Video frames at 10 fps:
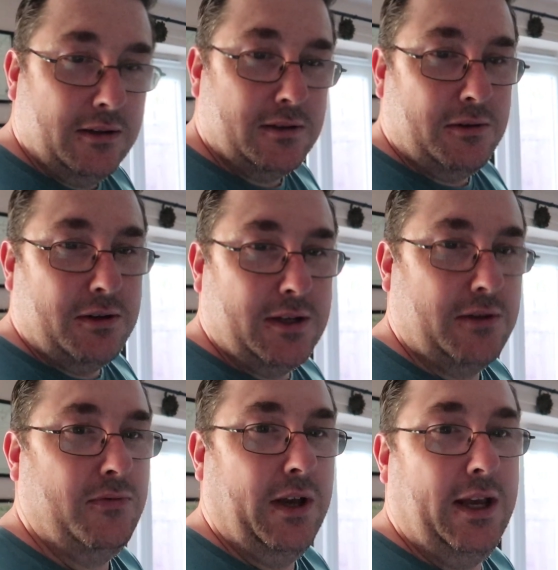So does
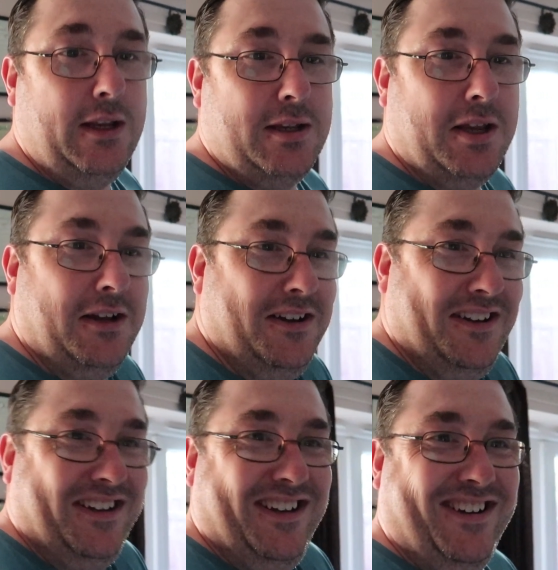his face
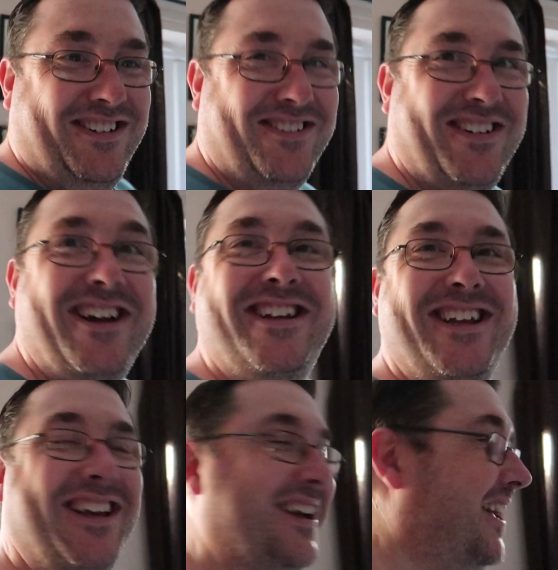
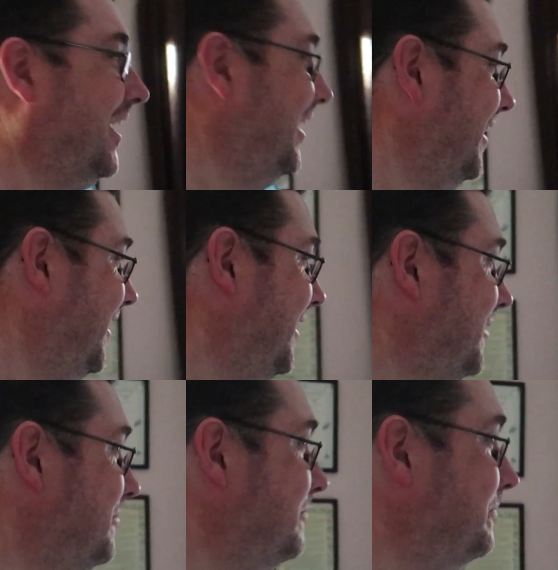already.
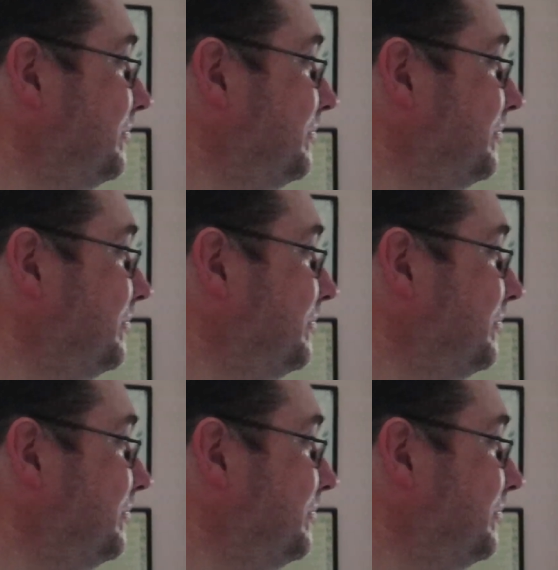How are